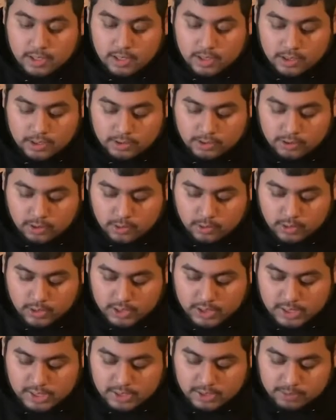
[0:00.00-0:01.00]
So
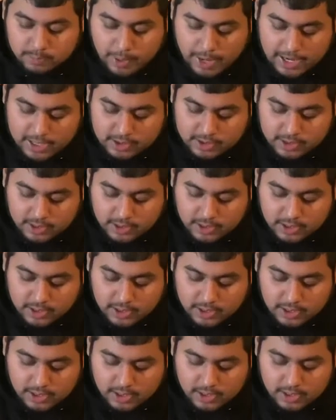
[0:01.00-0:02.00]
he's passing it
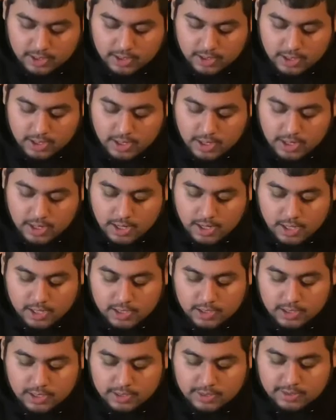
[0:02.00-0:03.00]
again, and
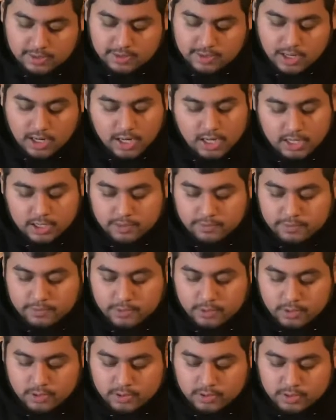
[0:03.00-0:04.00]
he's dying of
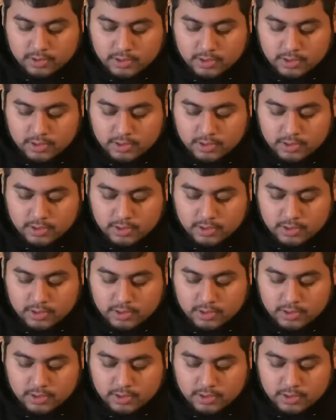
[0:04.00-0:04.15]
thirst.